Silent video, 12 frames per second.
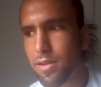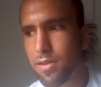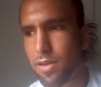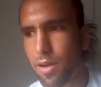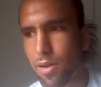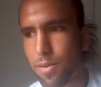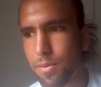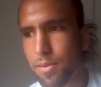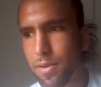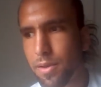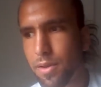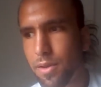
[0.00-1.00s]
So,
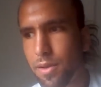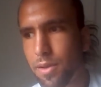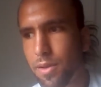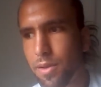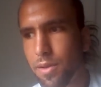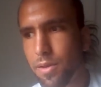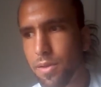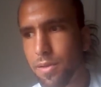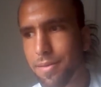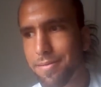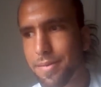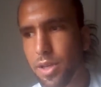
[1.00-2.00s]

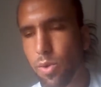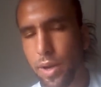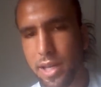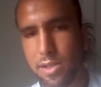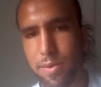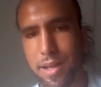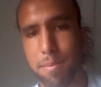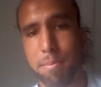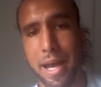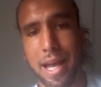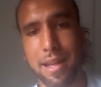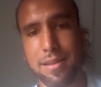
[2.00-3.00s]
the quickest way to
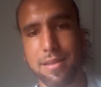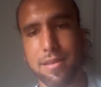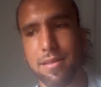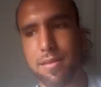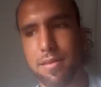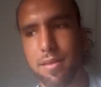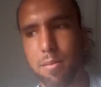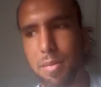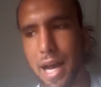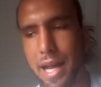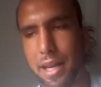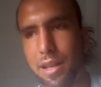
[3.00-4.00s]
balance the
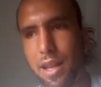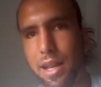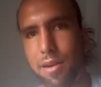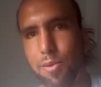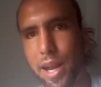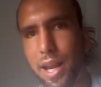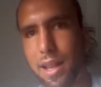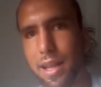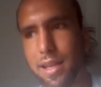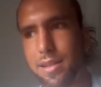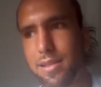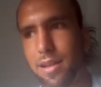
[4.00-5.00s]
body to let it
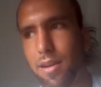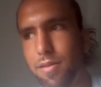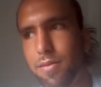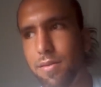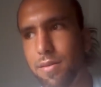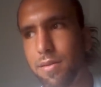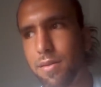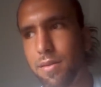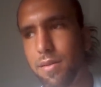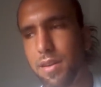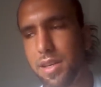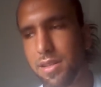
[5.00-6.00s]
regulate itself
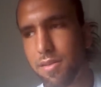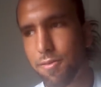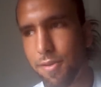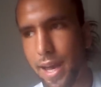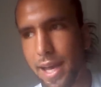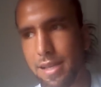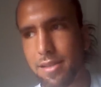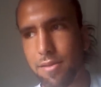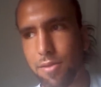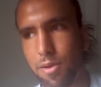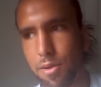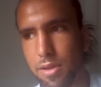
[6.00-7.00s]
is to fast,
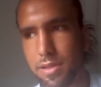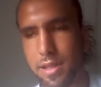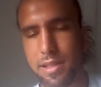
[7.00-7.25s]
of course.